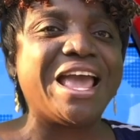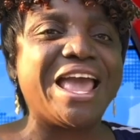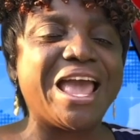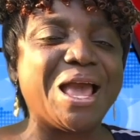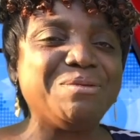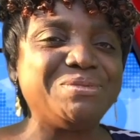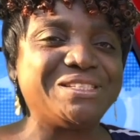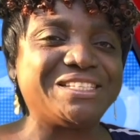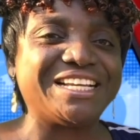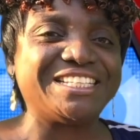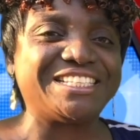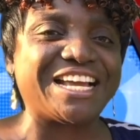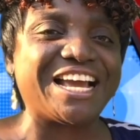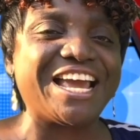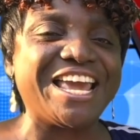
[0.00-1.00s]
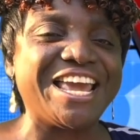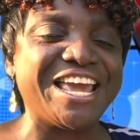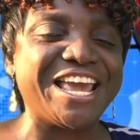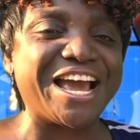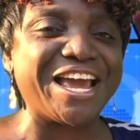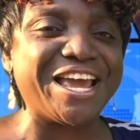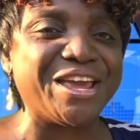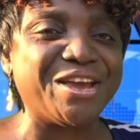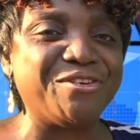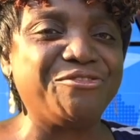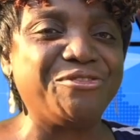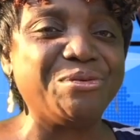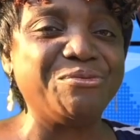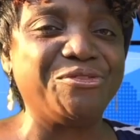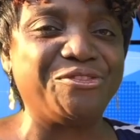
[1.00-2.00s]
MZIAIF
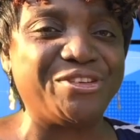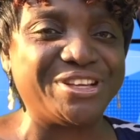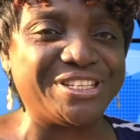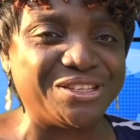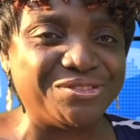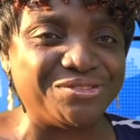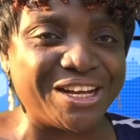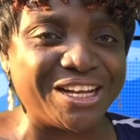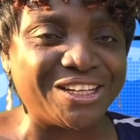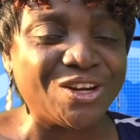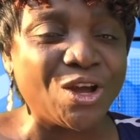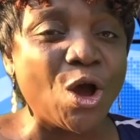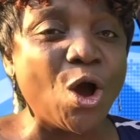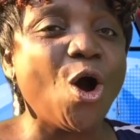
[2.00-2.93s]
Film Festival